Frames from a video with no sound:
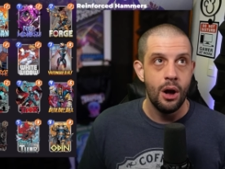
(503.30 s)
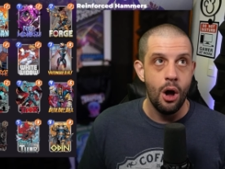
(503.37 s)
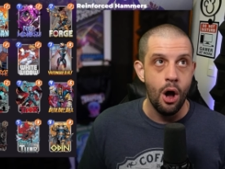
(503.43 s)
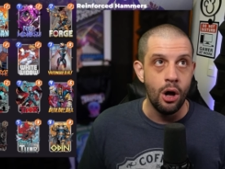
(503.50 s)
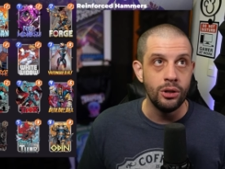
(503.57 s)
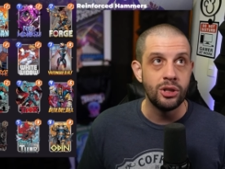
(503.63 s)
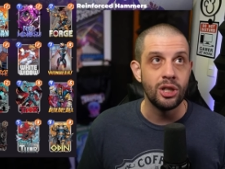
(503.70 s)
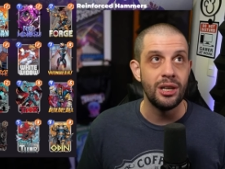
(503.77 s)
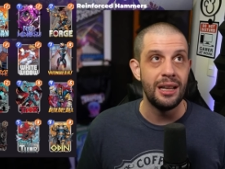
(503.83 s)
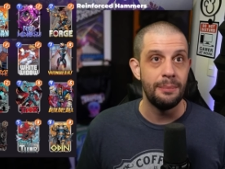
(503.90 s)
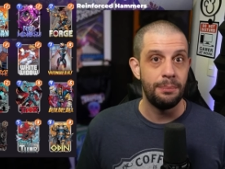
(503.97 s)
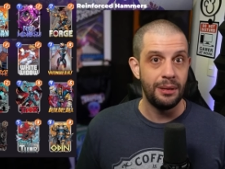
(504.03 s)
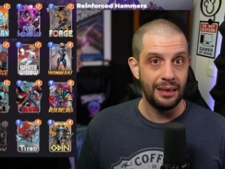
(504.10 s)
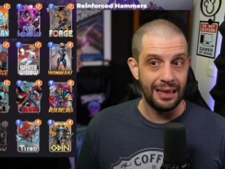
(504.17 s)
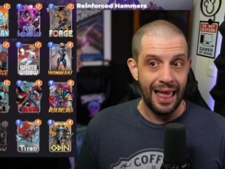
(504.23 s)

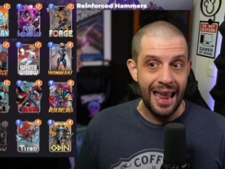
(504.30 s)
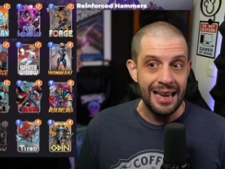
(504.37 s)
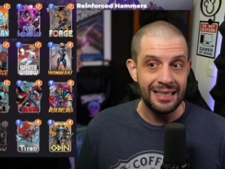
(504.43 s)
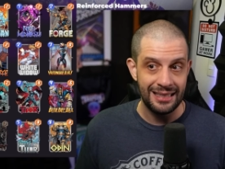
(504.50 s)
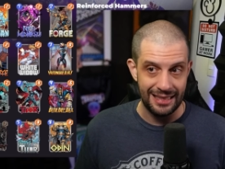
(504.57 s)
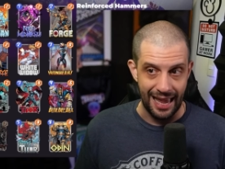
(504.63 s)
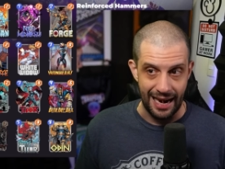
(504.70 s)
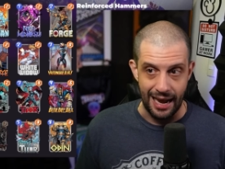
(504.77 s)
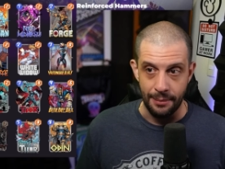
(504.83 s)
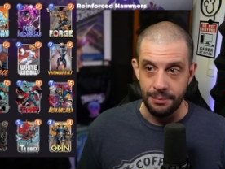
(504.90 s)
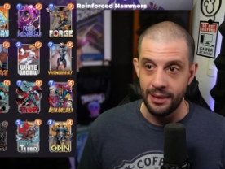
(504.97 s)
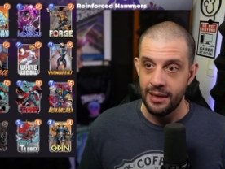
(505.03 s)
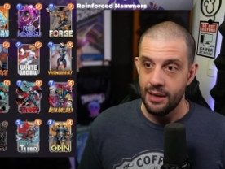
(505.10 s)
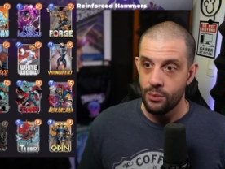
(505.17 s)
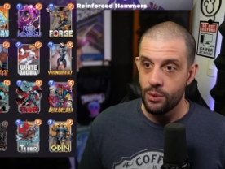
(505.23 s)
alternate play setup
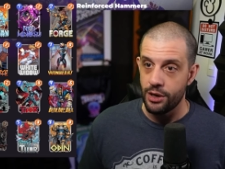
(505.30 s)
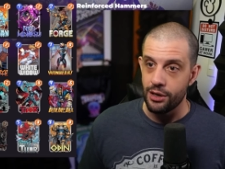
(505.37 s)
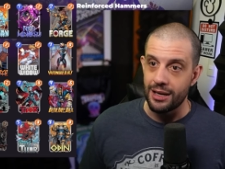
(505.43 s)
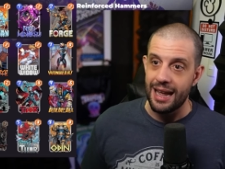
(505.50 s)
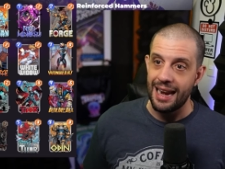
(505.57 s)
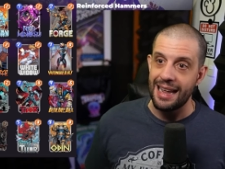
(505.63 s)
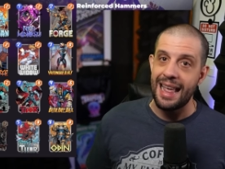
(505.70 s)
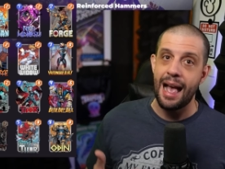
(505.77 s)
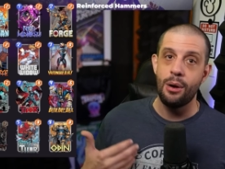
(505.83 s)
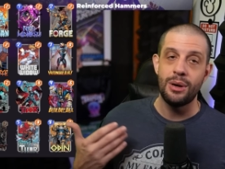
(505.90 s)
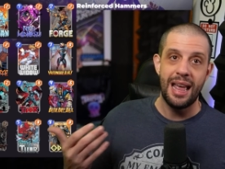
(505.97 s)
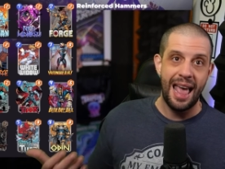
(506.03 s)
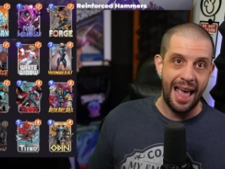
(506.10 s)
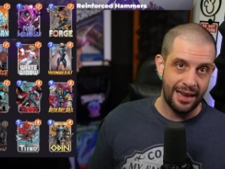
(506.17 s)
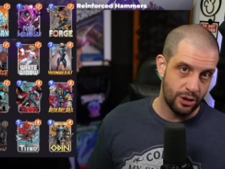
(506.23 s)
where you're getting
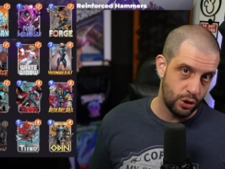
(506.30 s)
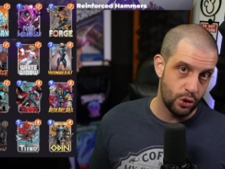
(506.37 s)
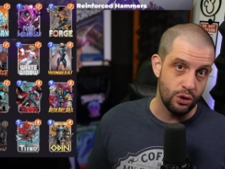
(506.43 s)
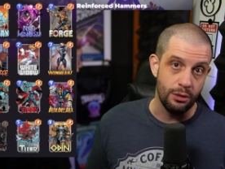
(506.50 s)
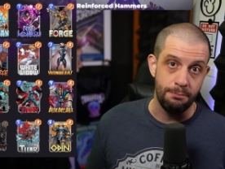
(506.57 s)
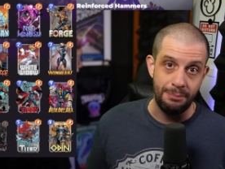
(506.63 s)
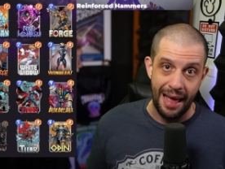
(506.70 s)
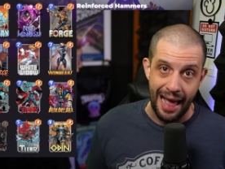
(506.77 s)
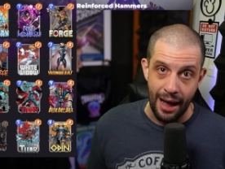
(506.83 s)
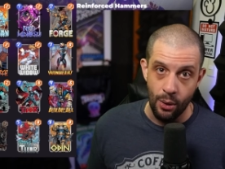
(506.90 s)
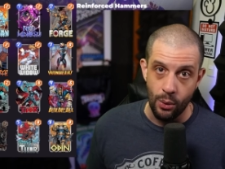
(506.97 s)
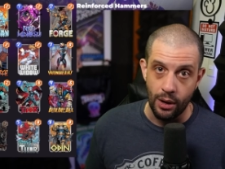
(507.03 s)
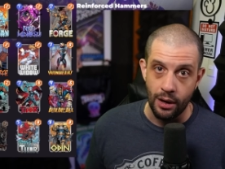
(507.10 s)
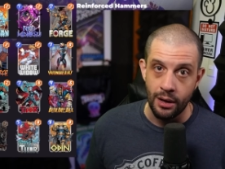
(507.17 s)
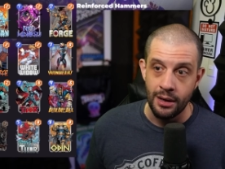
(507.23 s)
out extra
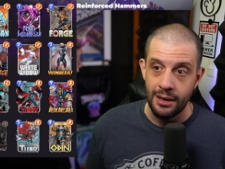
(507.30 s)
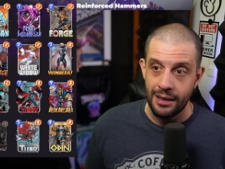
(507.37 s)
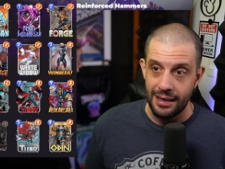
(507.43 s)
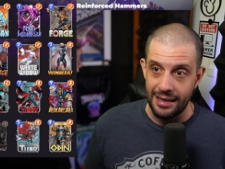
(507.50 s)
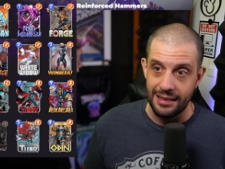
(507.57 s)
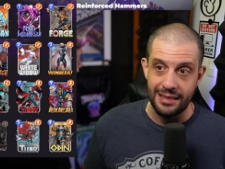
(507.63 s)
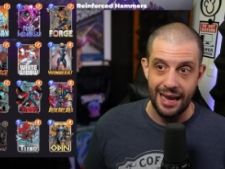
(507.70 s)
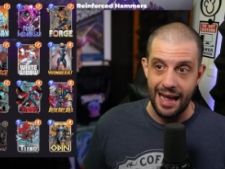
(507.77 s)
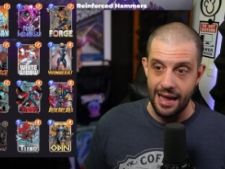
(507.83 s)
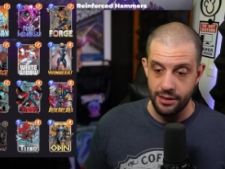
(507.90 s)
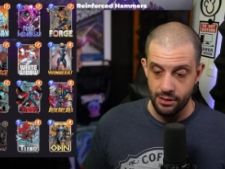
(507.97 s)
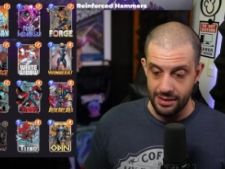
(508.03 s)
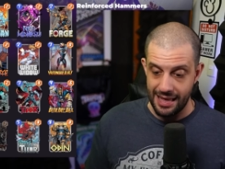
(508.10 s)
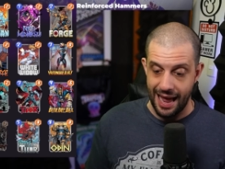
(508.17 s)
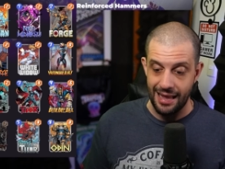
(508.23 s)
power into
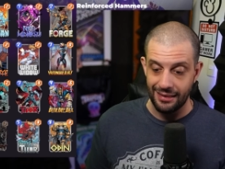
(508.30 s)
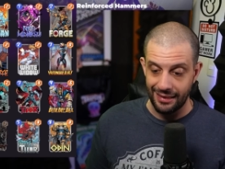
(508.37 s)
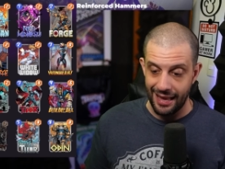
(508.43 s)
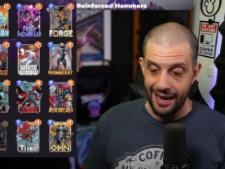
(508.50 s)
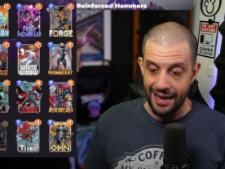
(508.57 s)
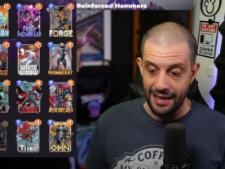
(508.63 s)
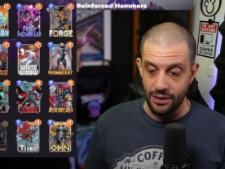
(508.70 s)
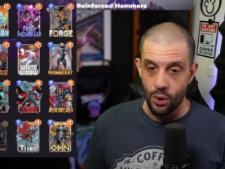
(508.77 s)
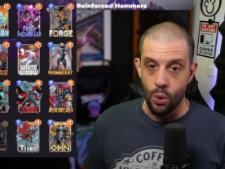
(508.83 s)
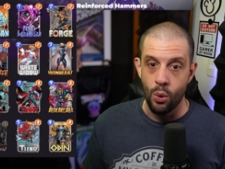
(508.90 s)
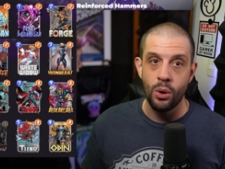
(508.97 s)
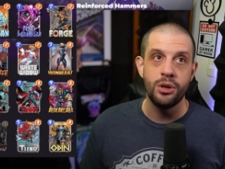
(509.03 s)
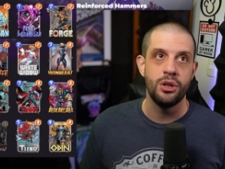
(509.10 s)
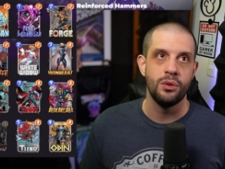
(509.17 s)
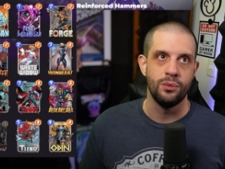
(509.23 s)
either that lane,
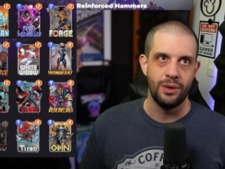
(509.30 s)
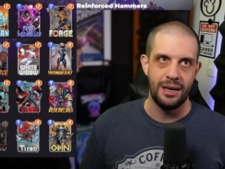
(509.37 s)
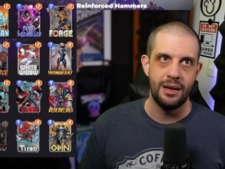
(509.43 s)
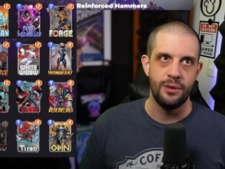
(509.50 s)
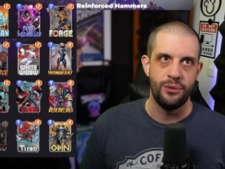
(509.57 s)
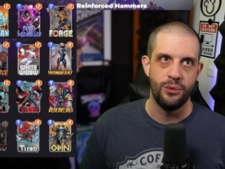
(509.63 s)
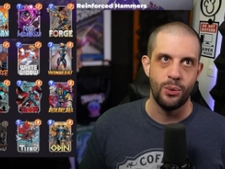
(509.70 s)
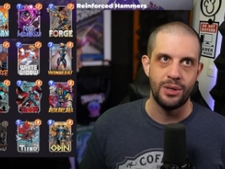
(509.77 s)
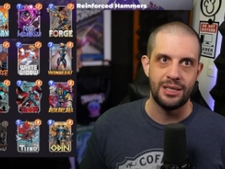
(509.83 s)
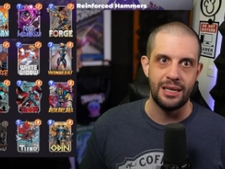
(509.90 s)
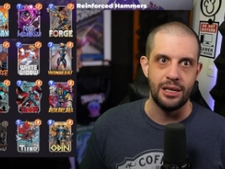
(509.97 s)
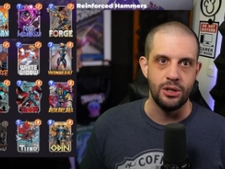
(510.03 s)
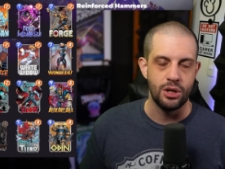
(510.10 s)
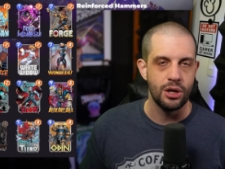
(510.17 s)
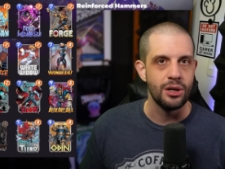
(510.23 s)
or you're
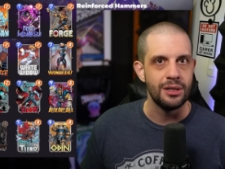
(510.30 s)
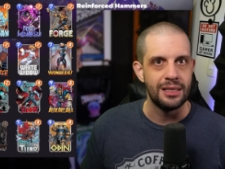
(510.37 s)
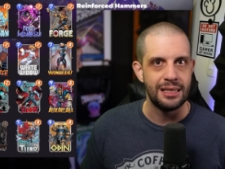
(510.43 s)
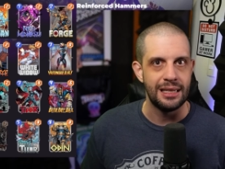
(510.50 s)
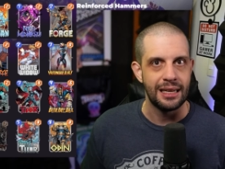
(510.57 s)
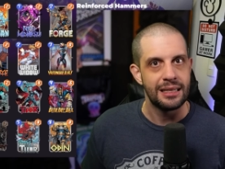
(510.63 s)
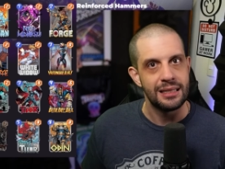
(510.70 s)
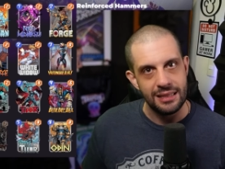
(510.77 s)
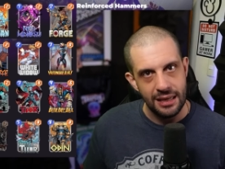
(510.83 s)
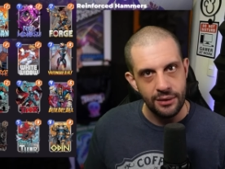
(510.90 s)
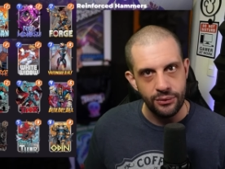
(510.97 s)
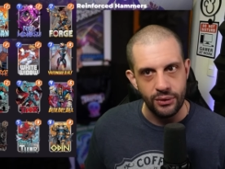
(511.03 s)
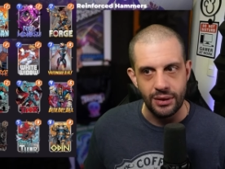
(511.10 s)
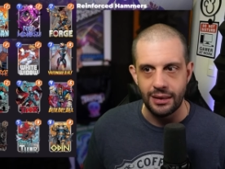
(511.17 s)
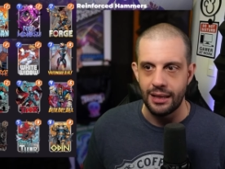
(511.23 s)
reinforcing turn six
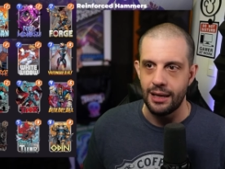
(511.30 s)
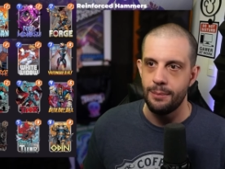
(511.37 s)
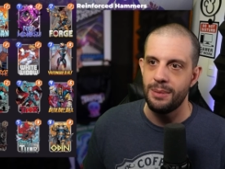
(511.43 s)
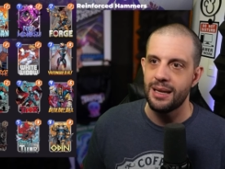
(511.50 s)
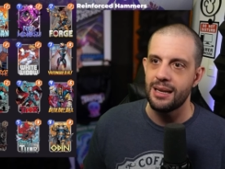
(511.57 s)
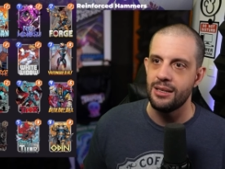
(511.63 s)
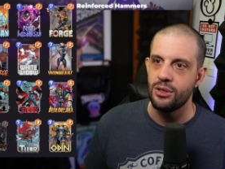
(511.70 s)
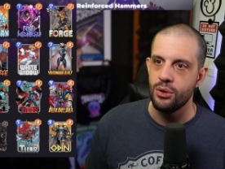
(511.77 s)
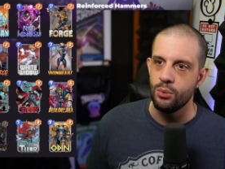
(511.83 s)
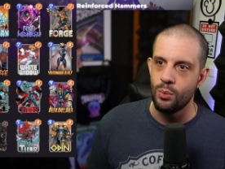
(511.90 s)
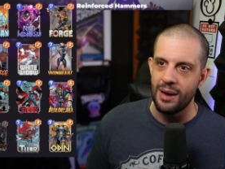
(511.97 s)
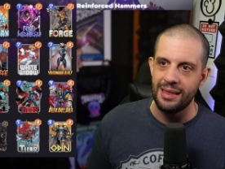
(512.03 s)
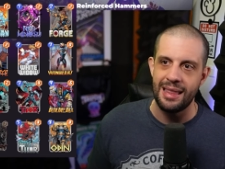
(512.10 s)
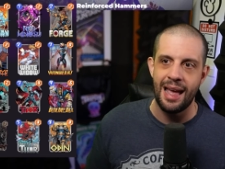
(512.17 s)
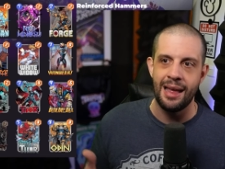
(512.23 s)
differently because you
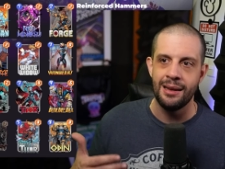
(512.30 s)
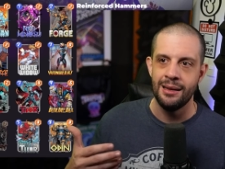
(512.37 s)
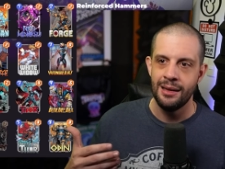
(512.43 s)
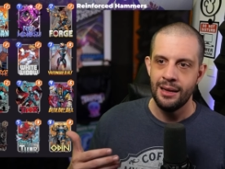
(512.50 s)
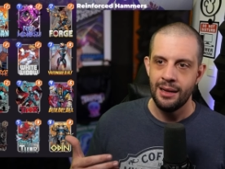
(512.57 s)
went that